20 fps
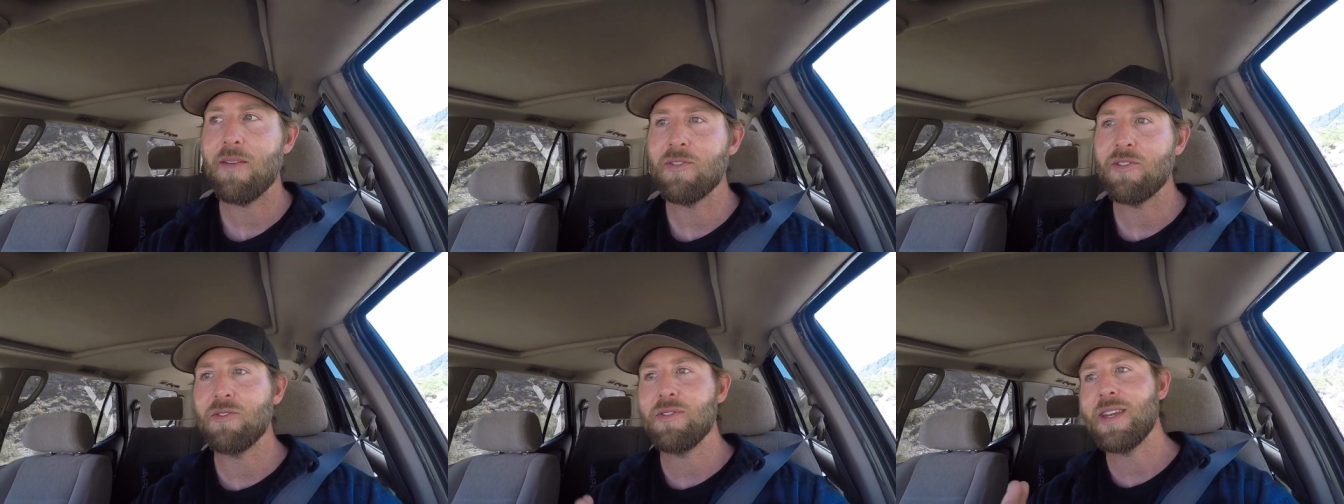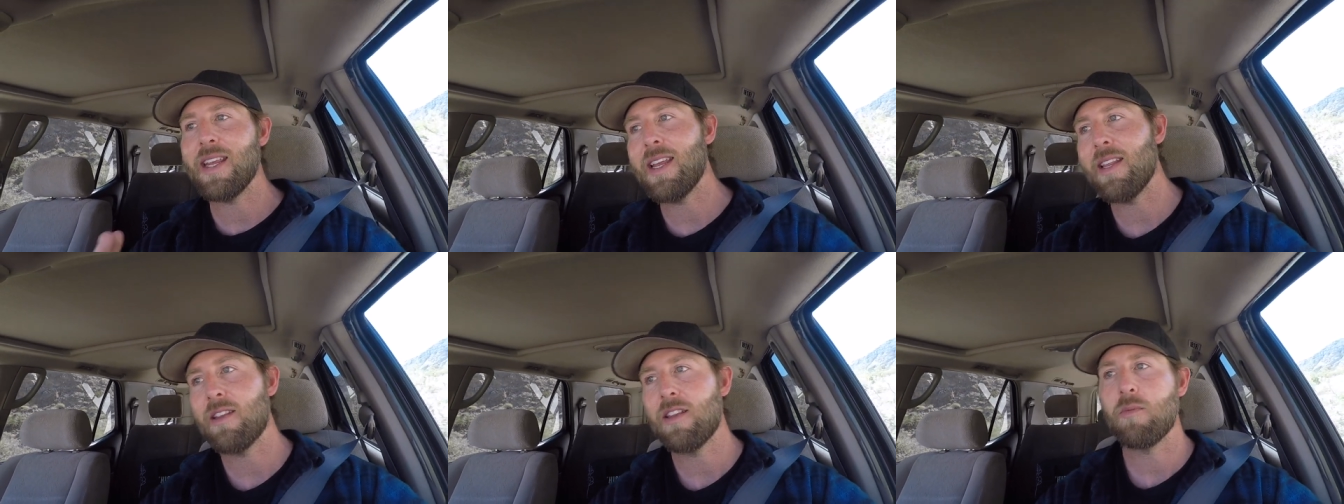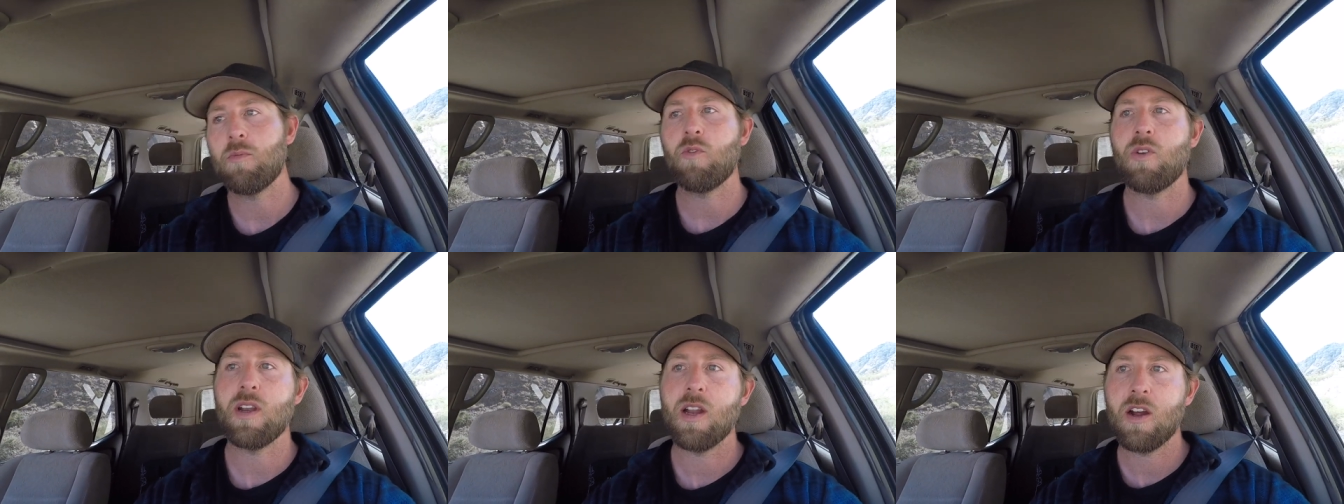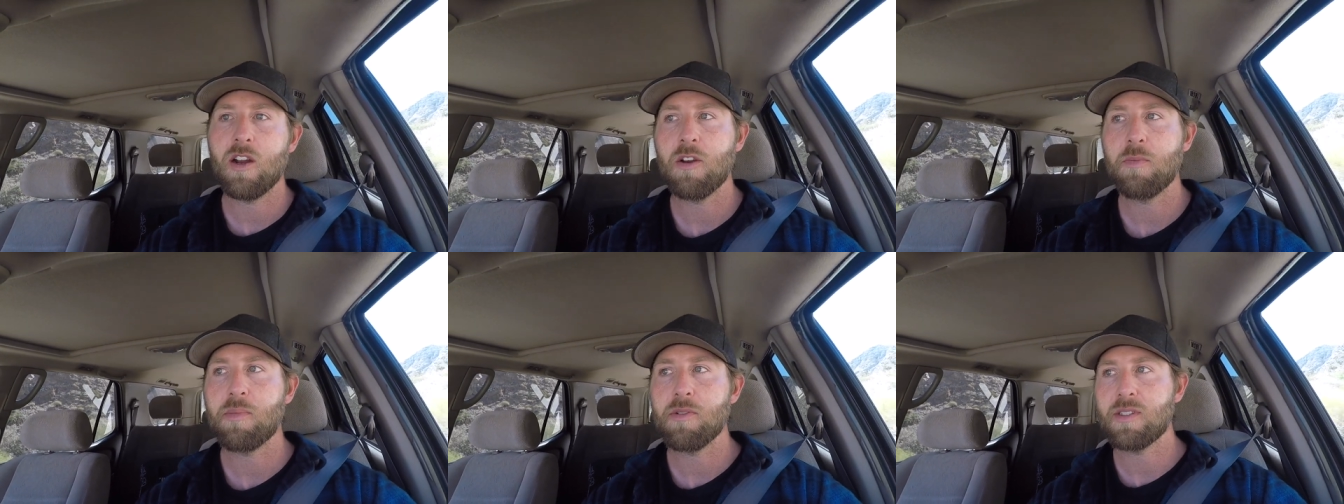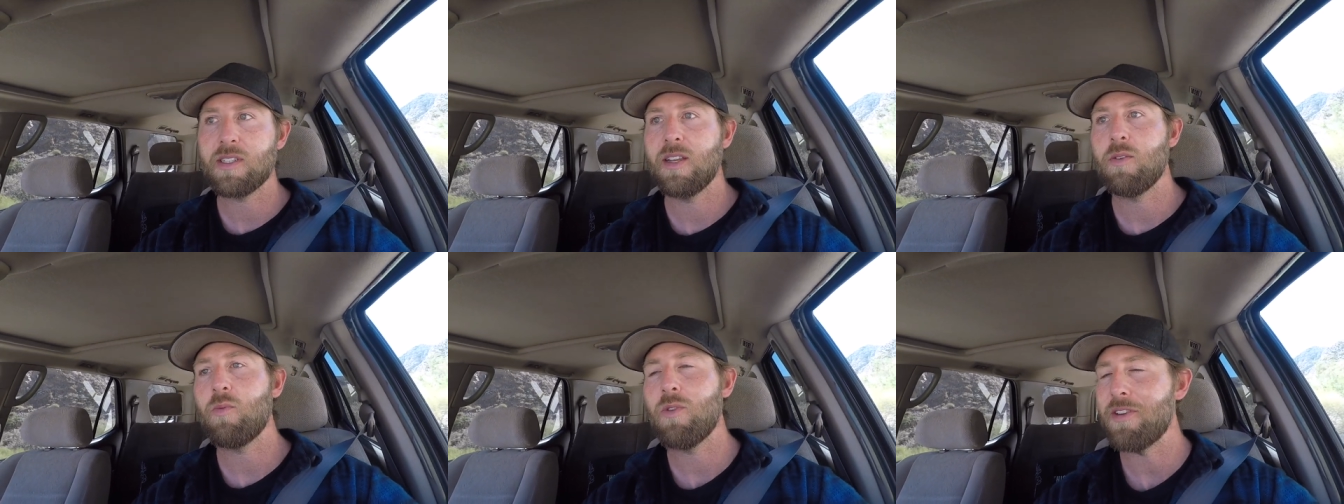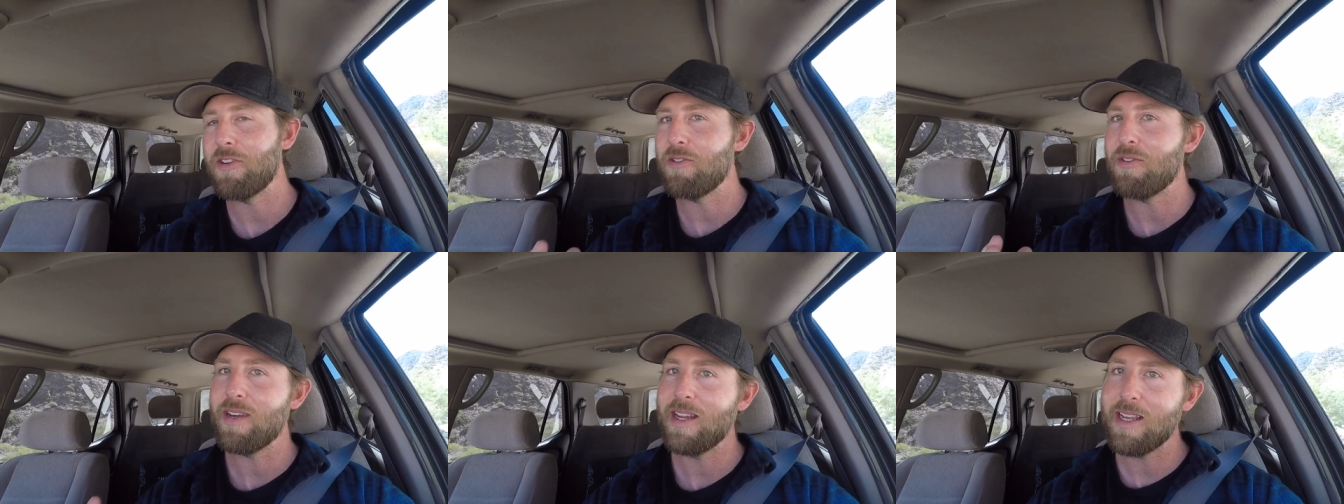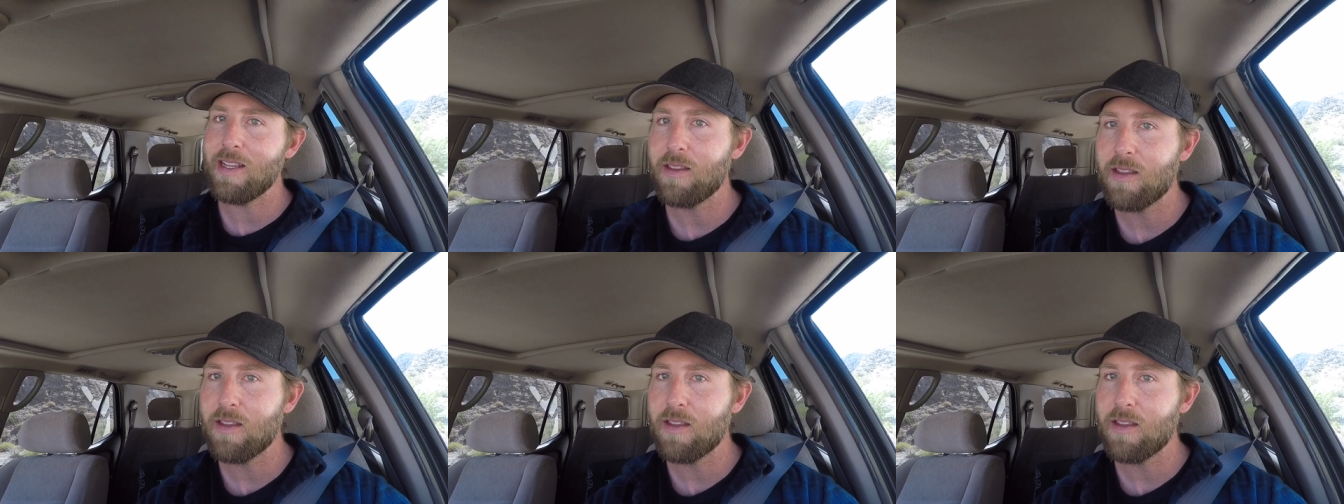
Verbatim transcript: You need them 100% when you need